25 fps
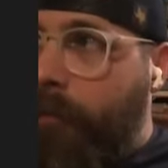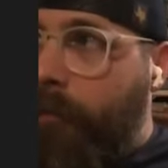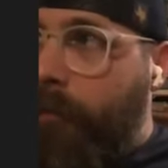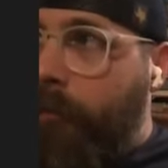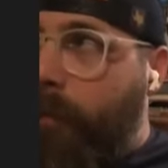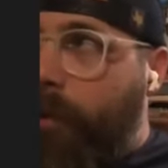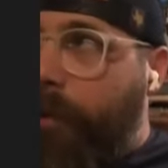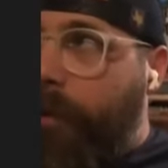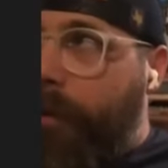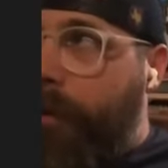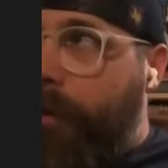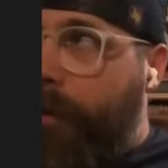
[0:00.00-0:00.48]

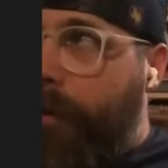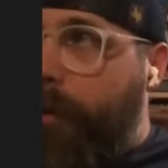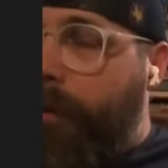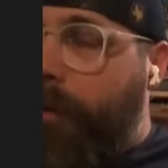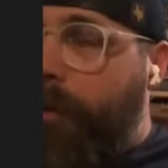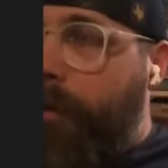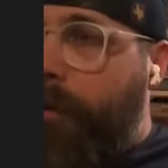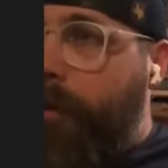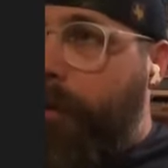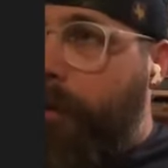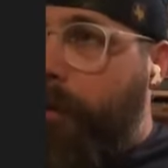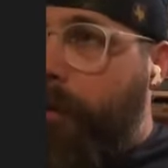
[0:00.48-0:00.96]
but
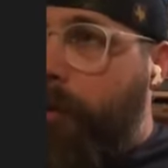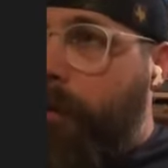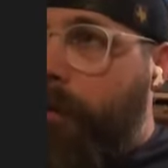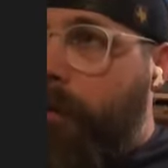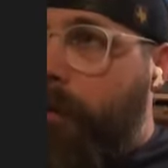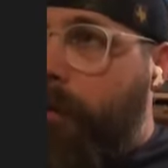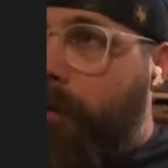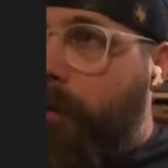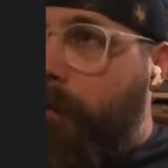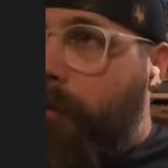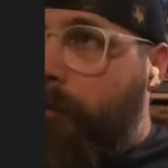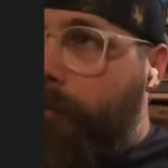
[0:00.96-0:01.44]

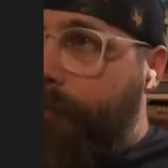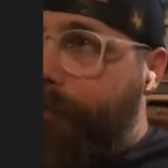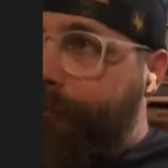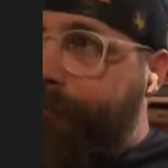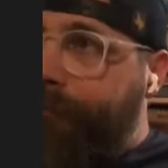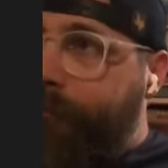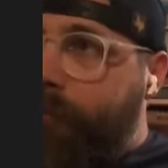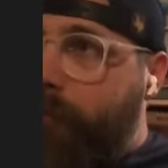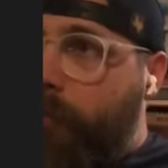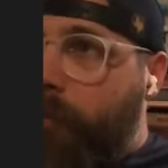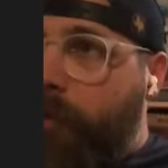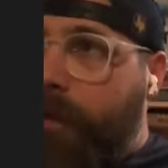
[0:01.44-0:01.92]

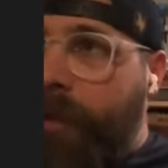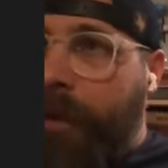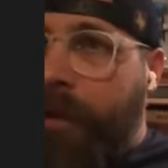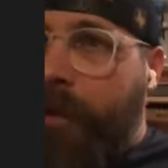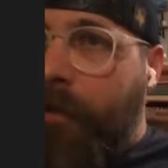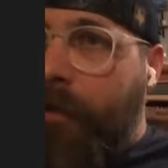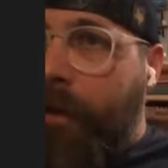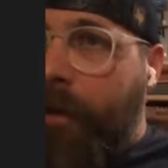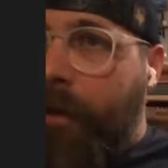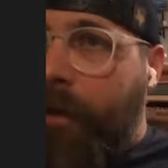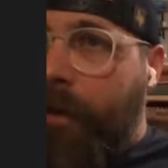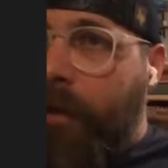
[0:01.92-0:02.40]

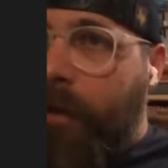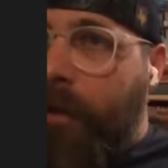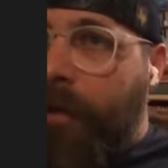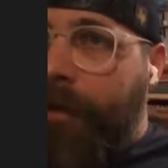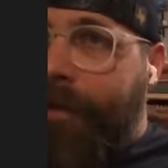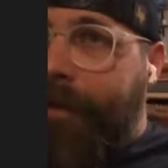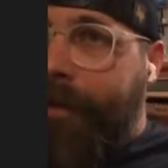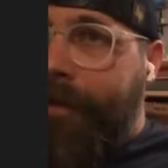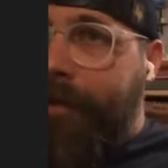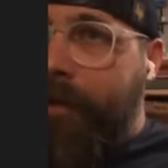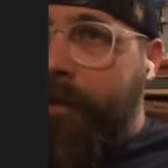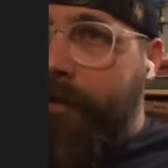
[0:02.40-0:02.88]
I
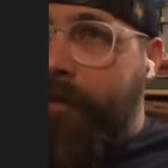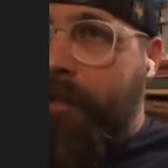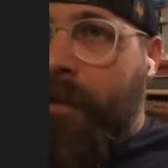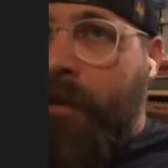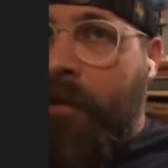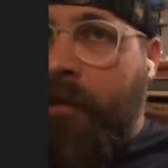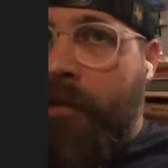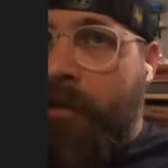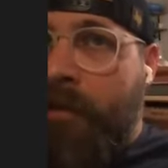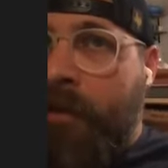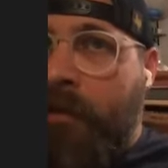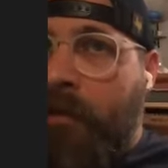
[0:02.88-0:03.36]
had this
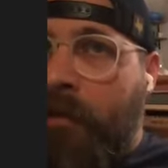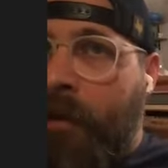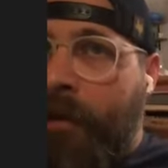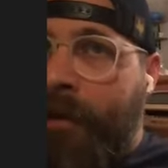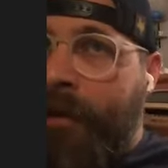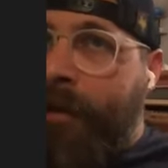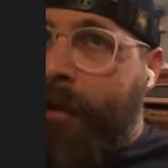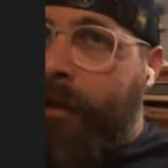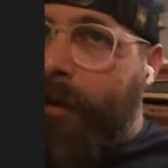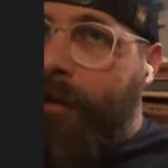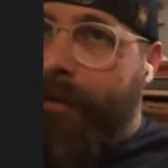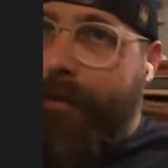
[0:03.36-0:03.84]
English
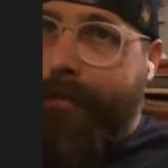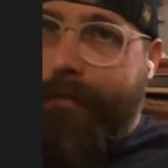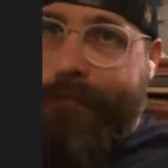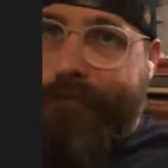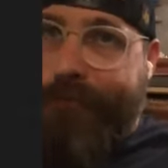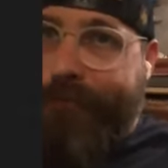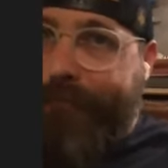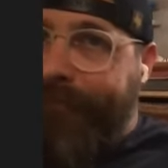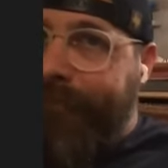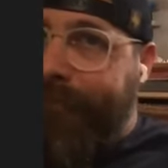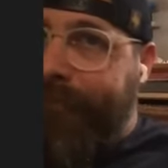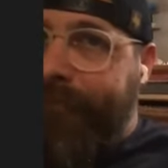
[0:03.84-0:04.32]
credit.
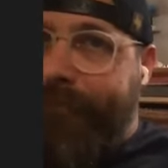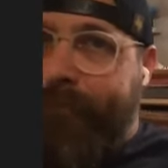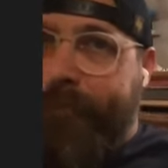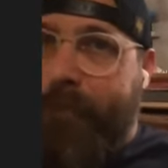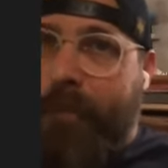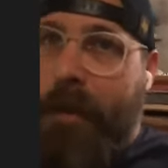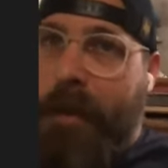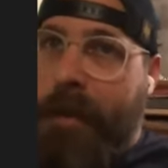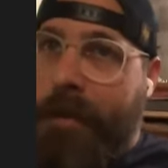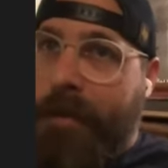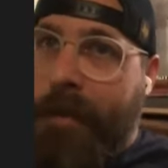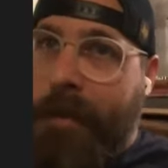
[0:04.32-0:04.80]

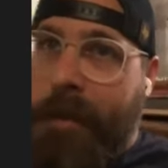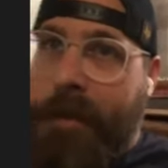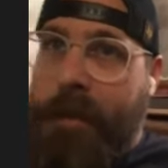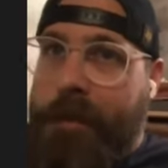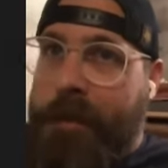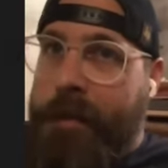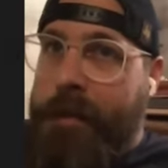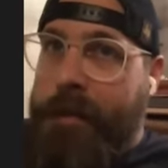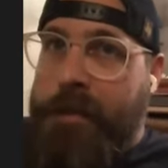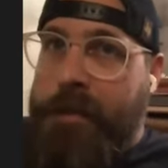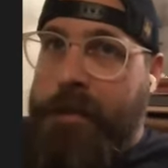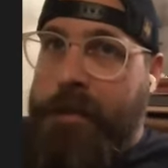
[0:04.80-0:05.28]
I
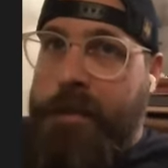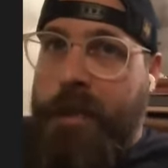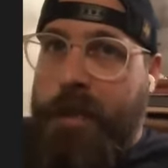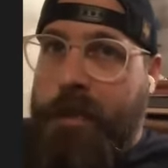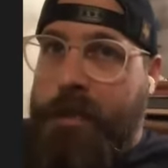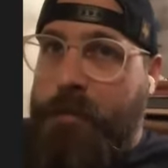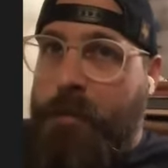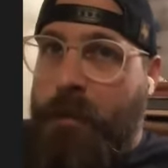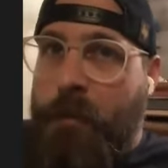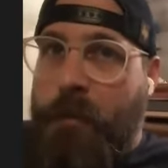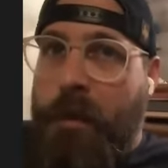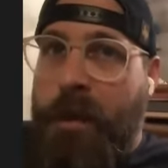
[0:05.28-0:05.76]
needed to
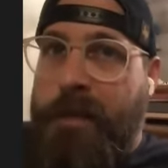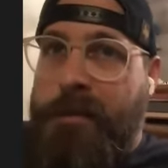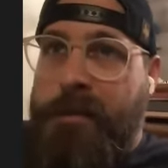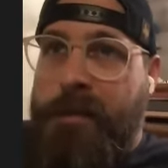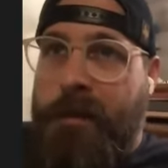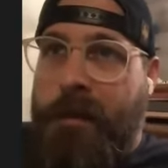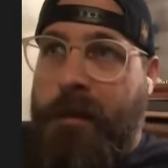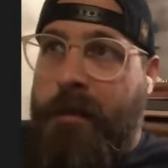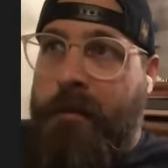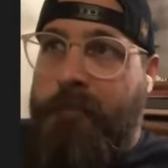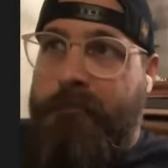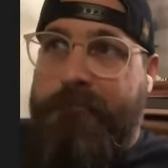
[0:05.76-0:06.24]
change my
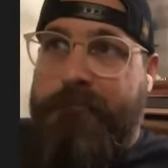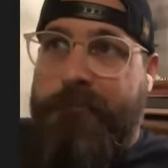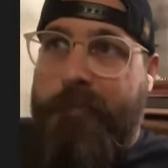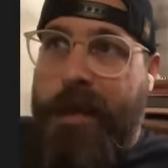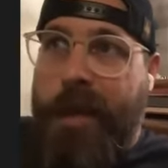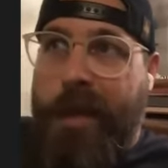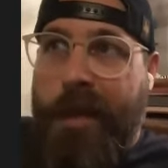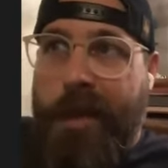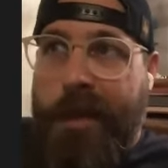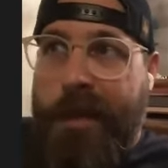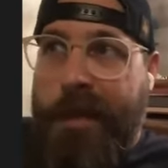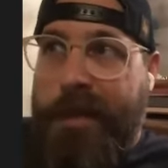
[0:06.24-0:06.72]
major,
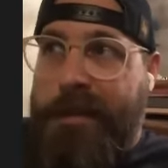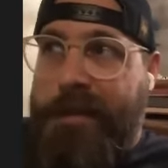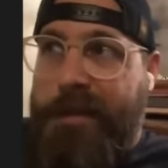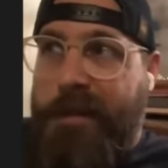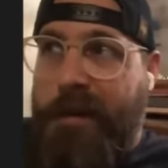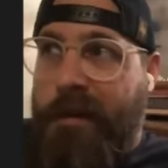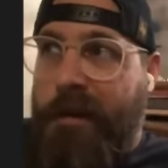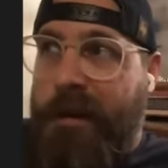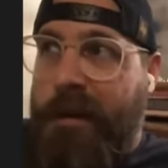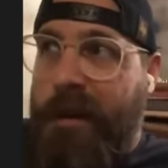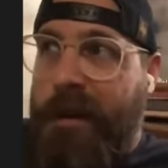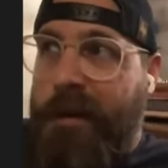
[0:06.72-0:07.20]
and it
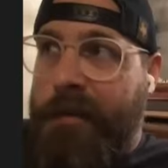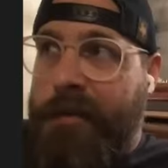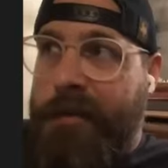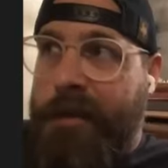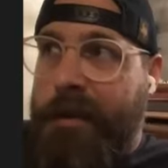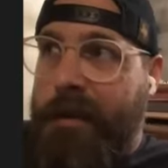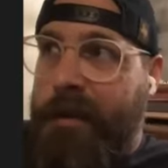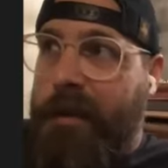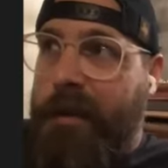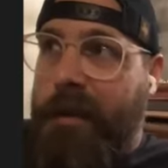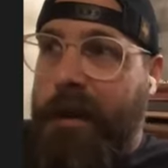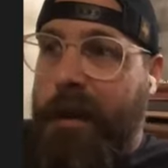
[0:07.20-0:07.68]
turned out
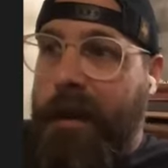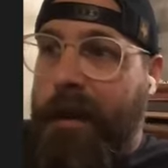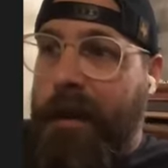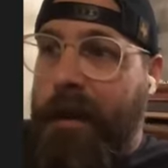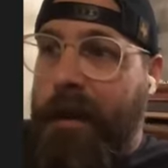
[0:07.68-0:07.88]
that